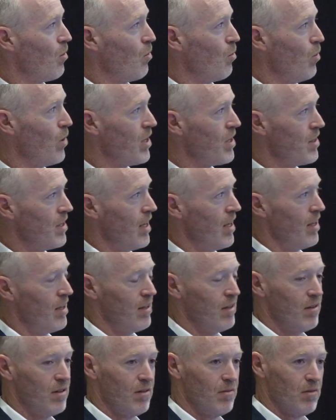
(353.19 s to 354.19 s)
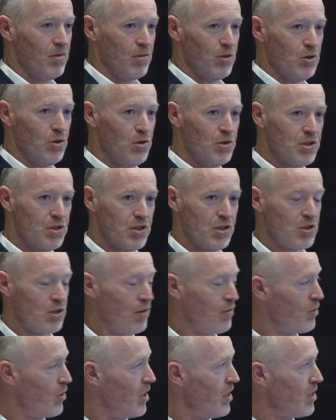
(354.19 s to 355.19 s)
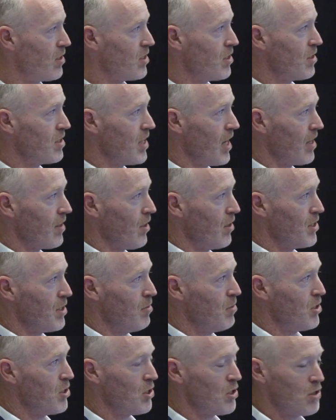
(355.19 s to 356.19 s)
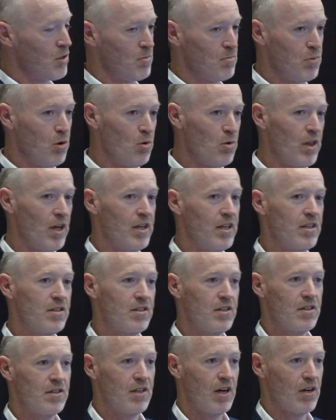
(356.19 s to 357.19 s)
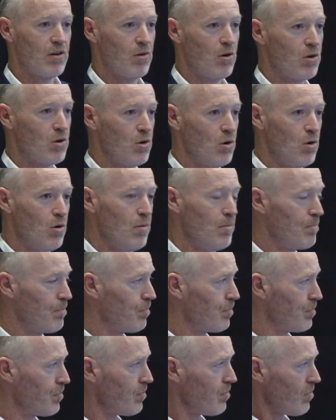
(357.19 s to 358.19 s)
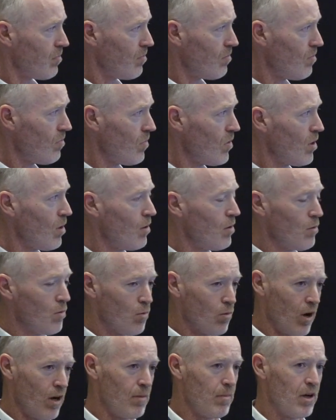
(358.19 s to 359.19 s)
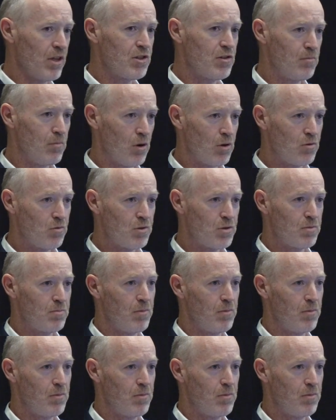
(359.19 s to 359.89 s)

We can then use the software to take those images, pull that into Datarock Core, run a bunch of models,